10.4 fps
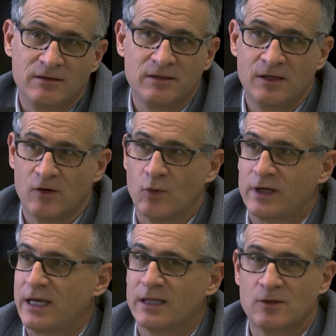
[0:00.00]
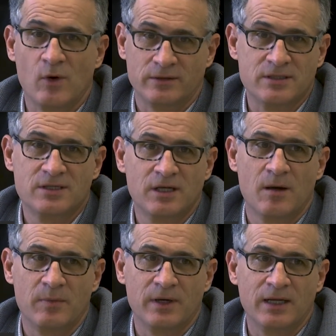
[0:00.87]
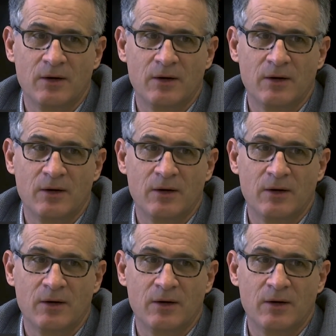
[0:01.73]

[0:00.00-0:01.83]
working at the Walt Disney Company.